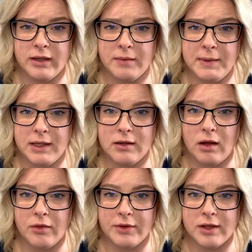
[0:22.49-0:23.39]
I mean,
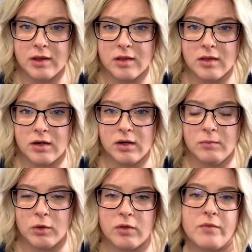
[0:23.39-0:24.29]
all things considered,
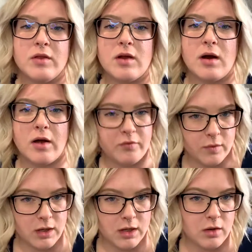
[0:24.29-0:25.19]
most of us are off
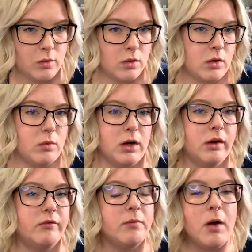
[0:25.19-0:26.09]
work or working
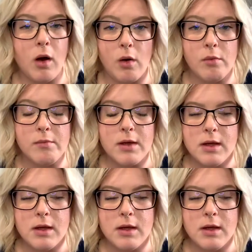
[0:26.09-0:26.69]
from home.